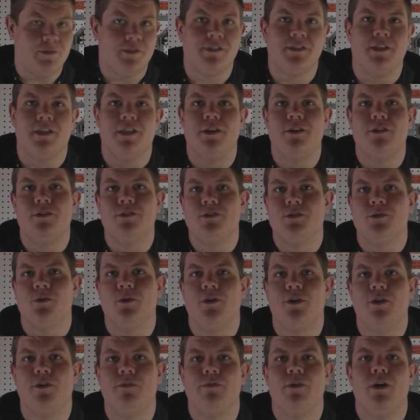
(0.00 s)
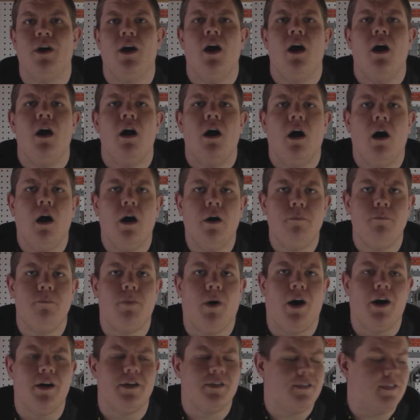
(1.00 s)
is a little sort of
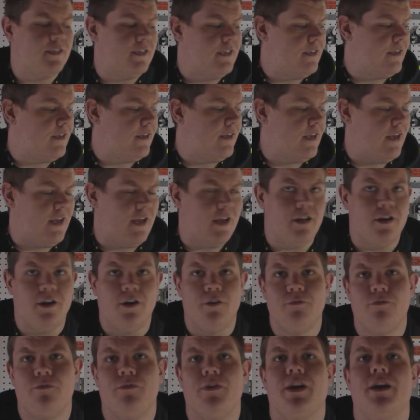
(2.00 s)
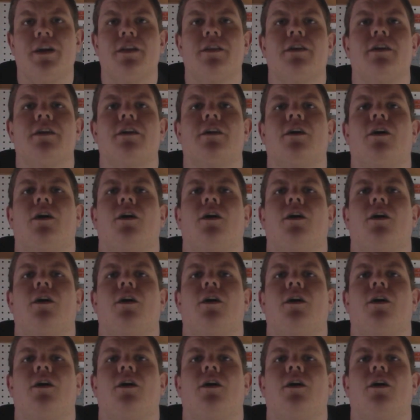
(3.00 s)
unboxing and unveiling